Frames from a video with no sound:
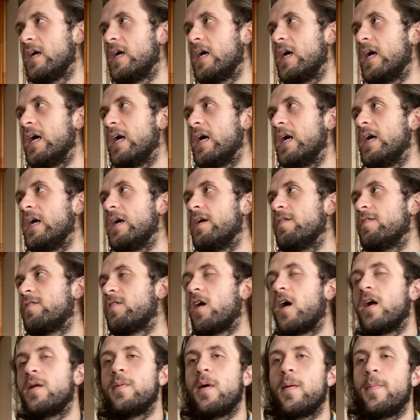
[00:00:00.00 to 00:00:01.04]

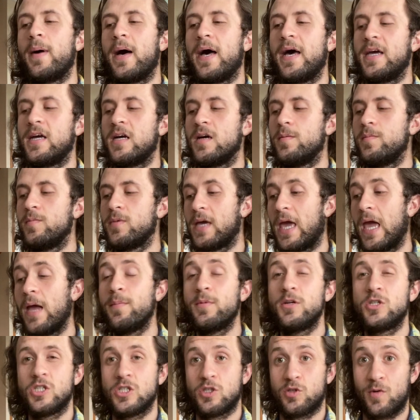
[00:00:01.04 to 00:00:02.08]
Thought about buying them.
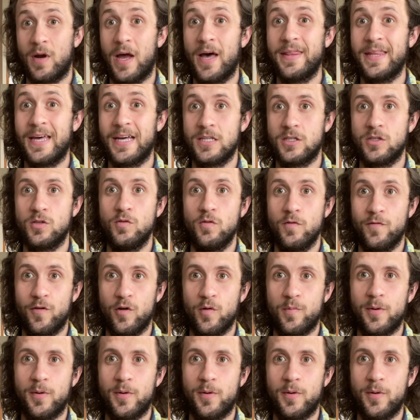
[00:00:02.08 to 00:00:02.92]
Cambridge is around that too, full